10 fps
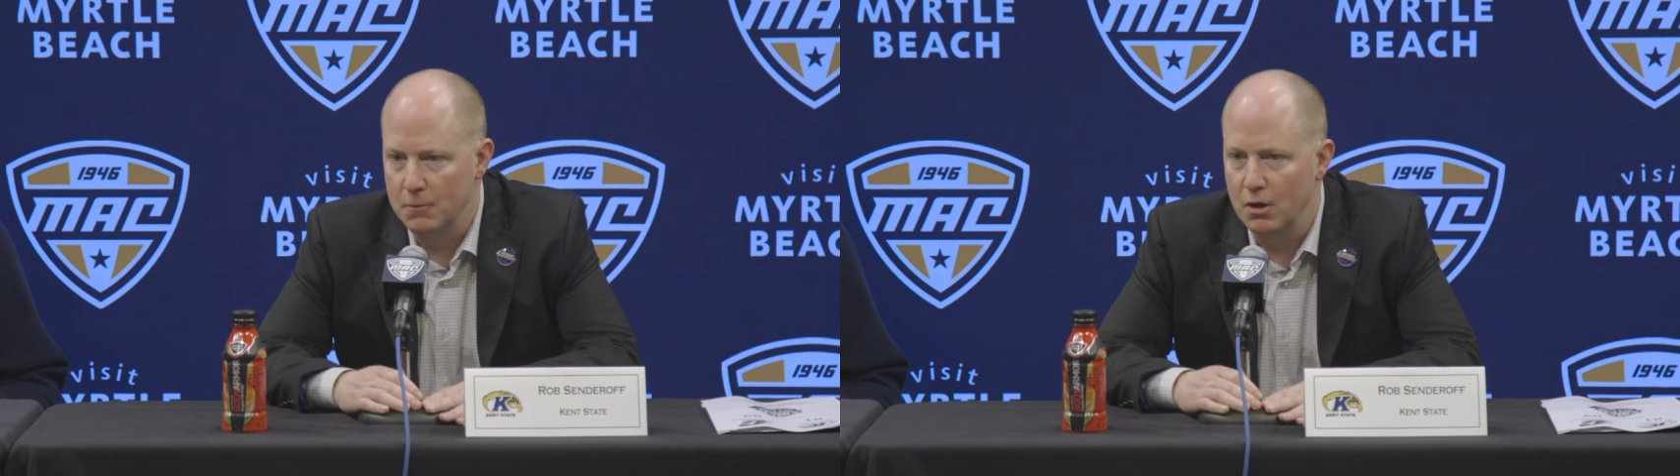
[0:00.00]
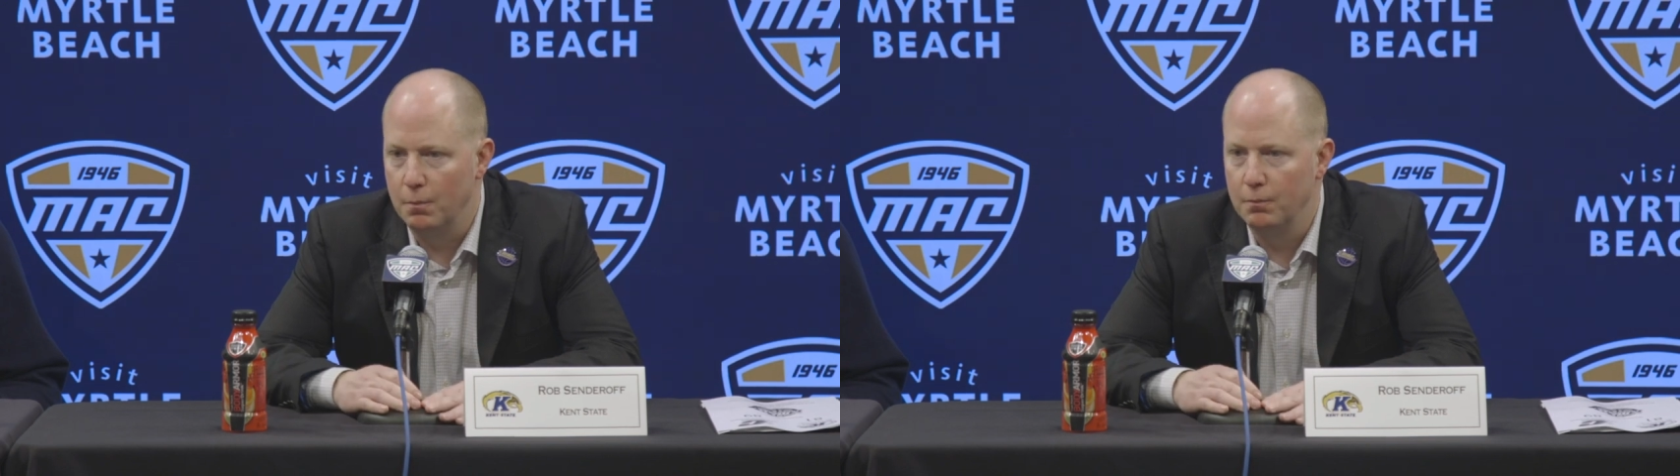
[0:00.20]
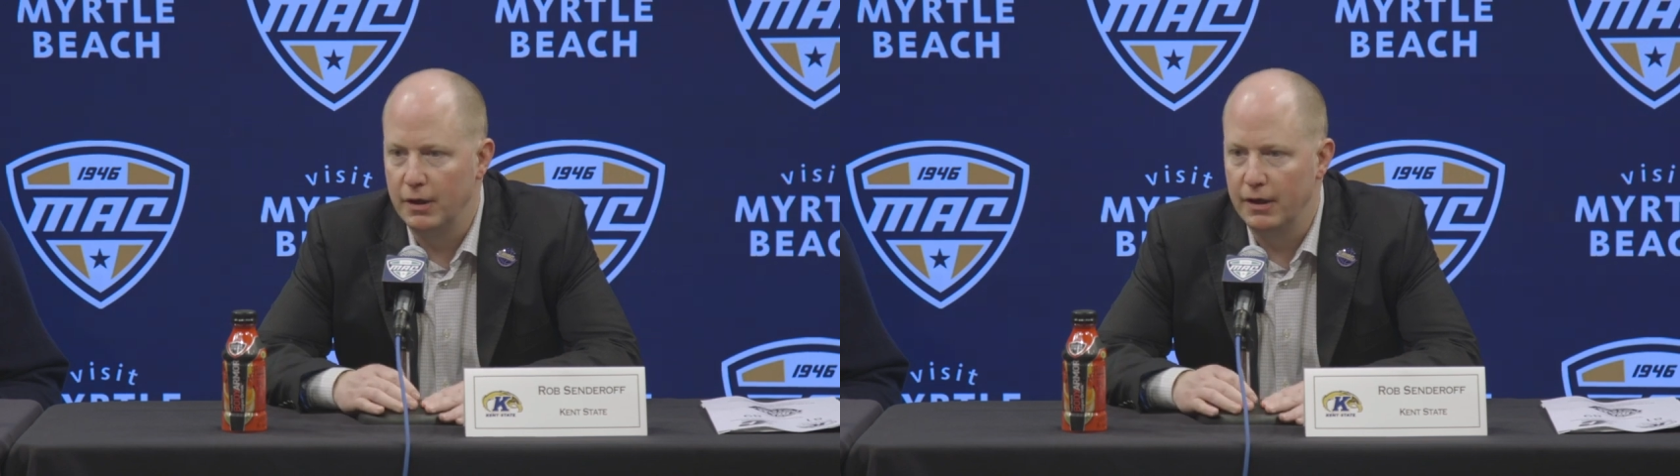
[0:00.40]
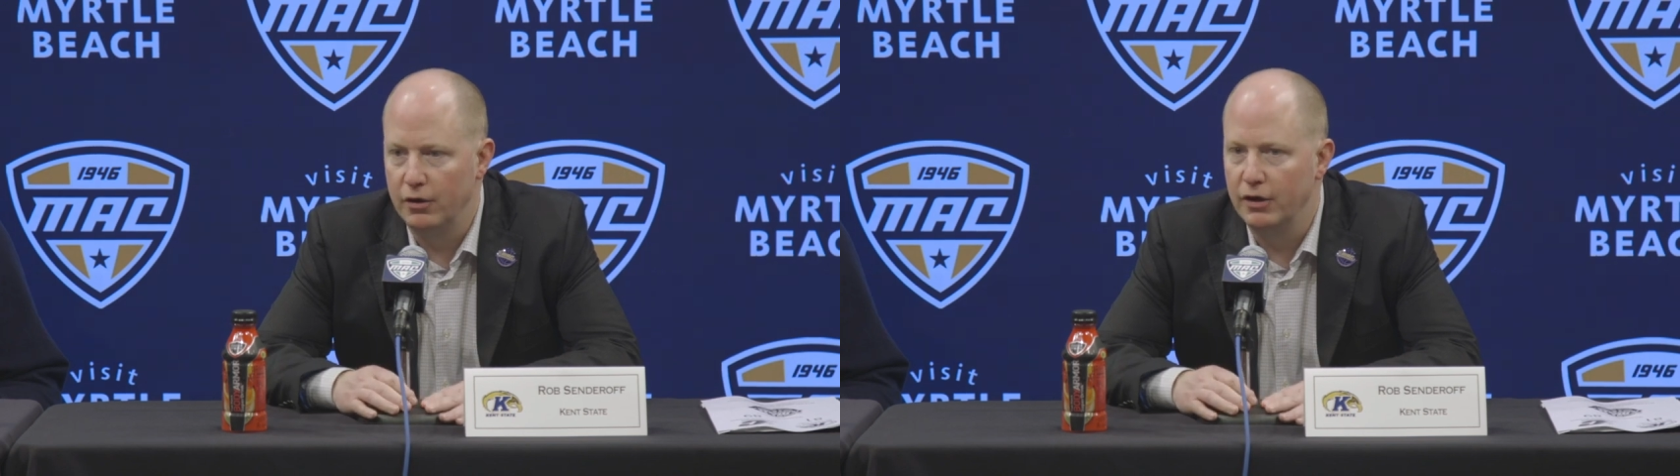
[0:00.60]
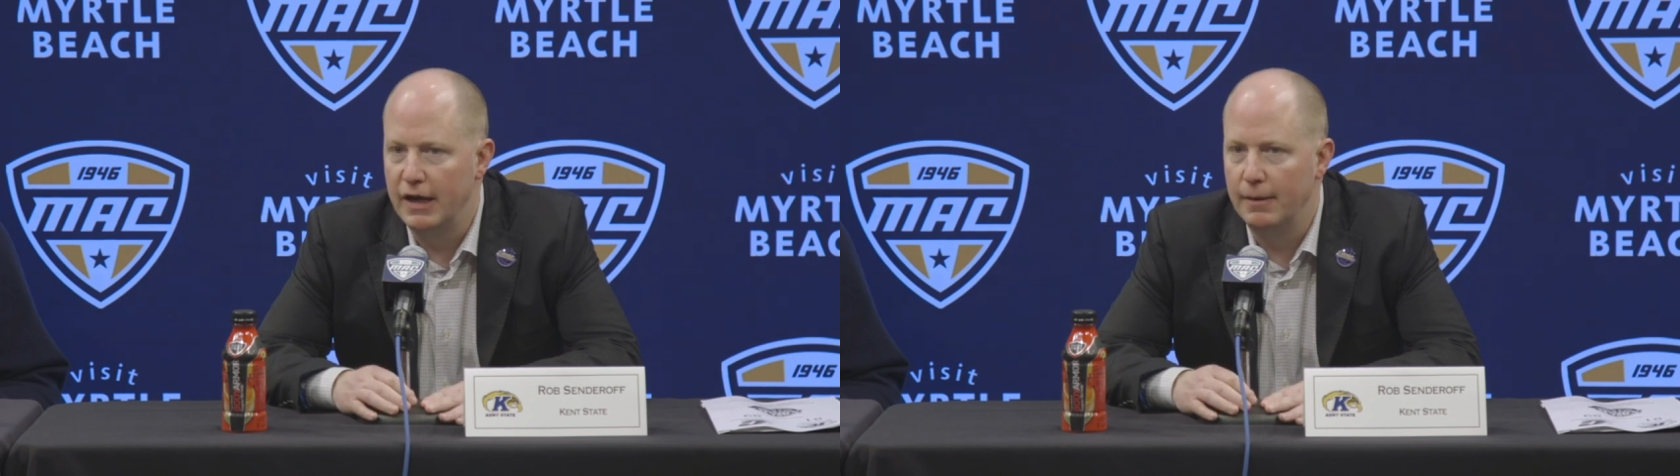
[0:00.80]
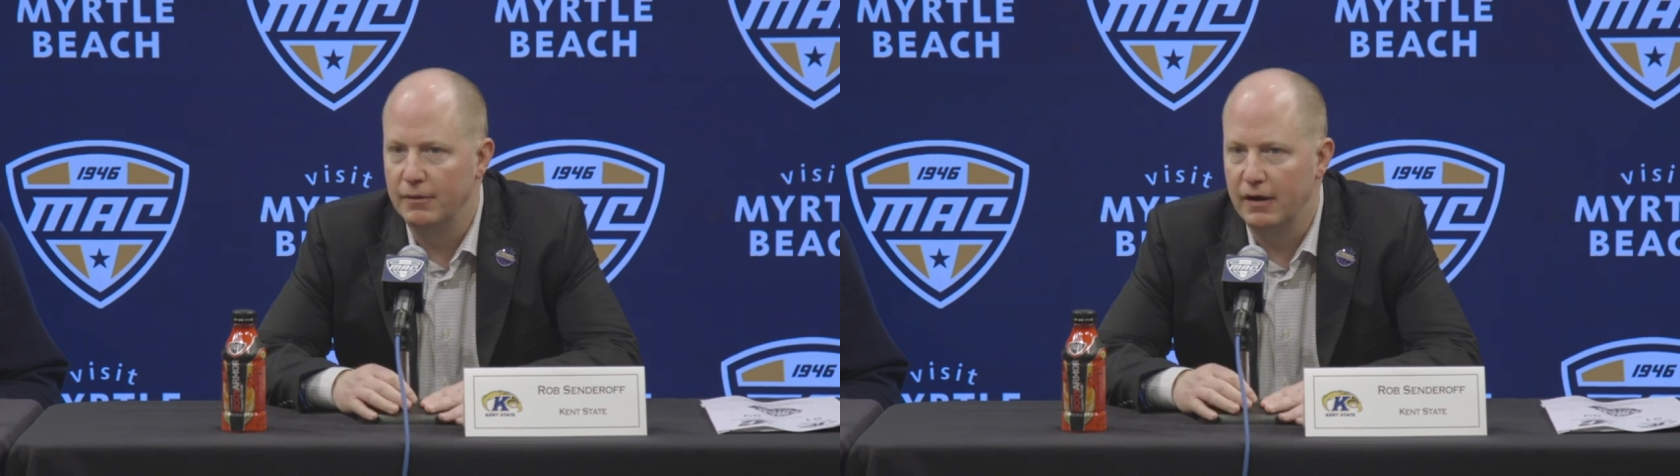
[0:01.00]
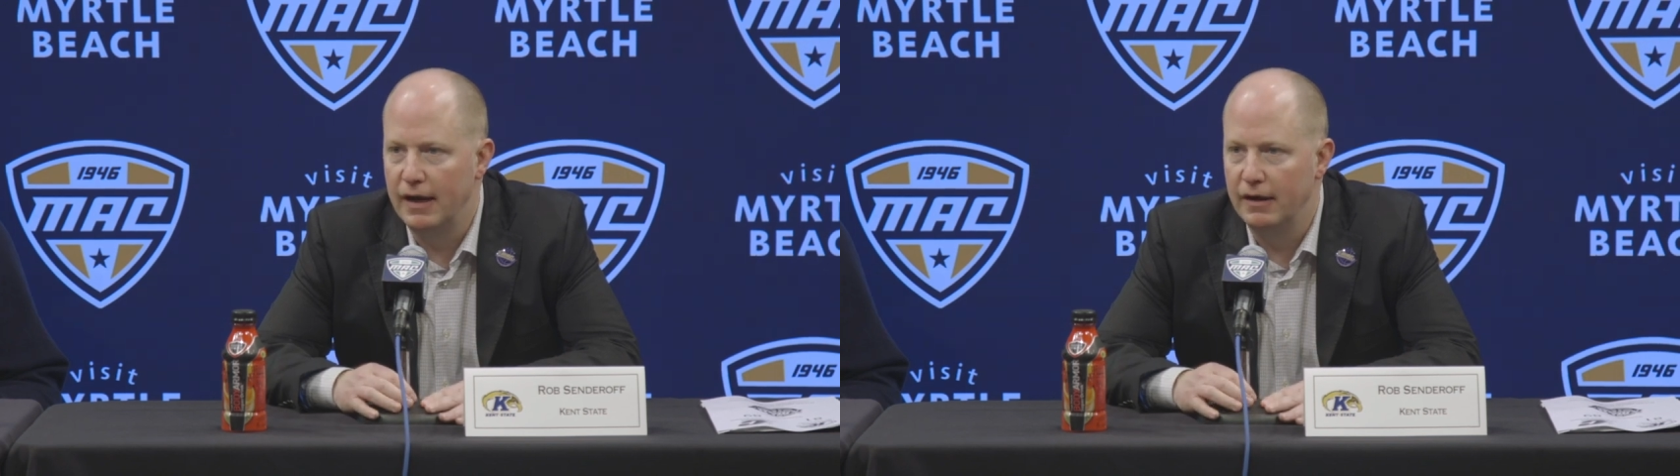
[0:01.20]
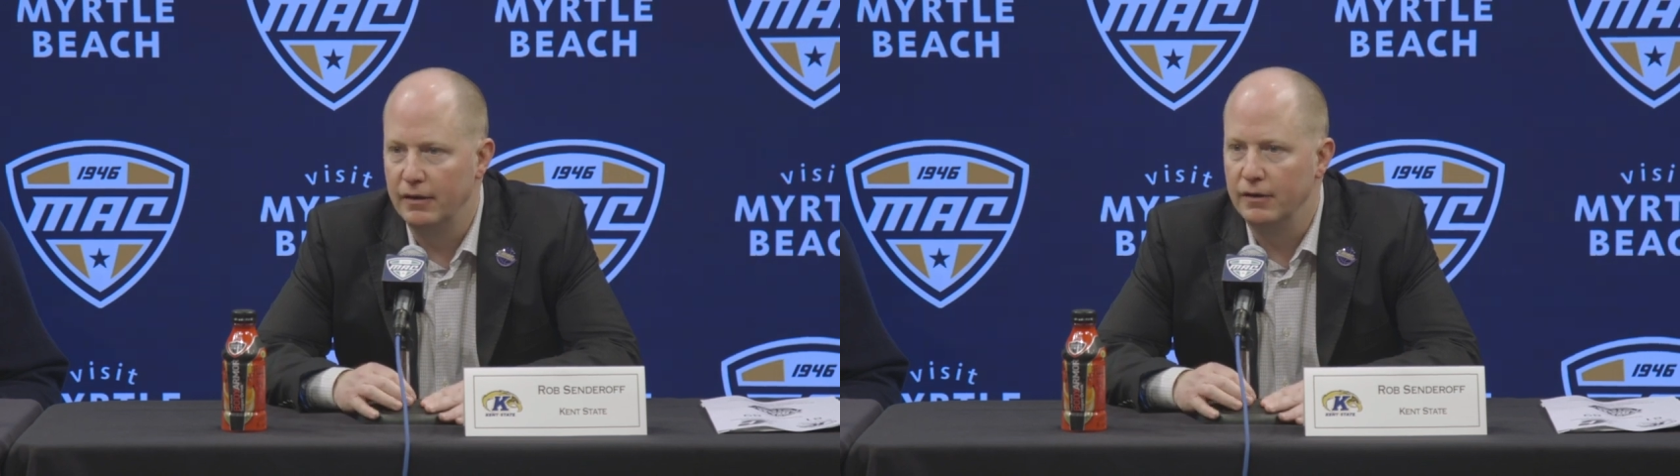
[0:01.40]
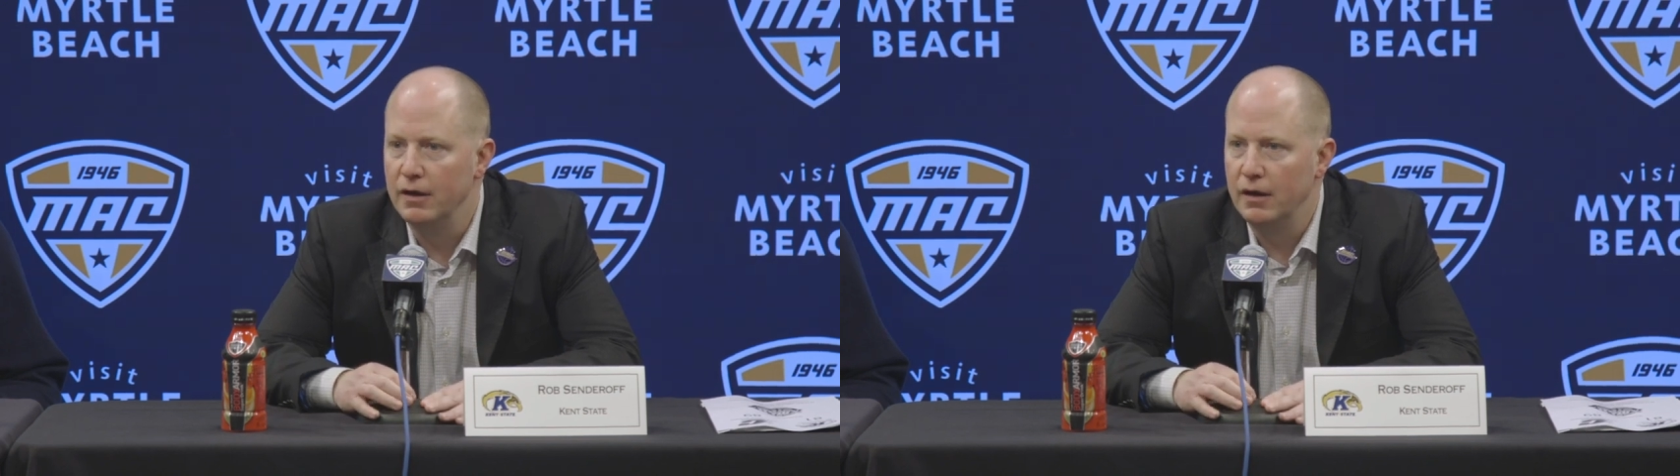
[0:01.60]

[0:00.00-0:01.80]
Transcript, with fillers: you know, played a good game tonight, and